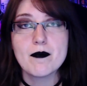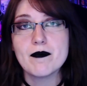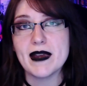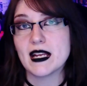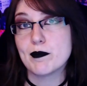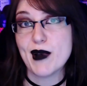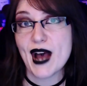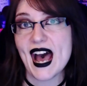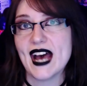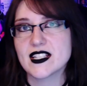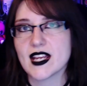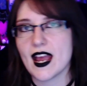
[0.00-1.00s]
big
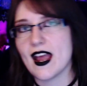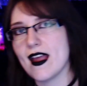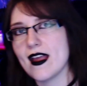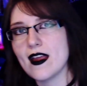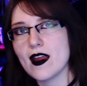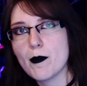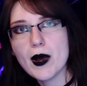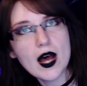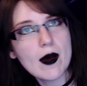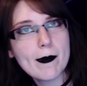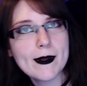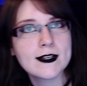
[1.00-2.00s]
bad, a
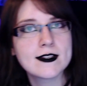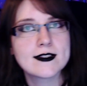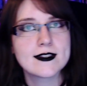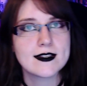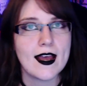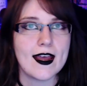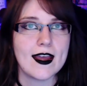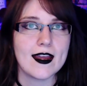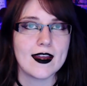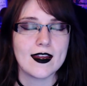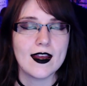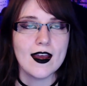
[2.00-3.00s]
purpose,
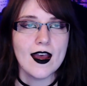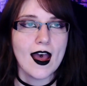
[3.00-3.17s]
a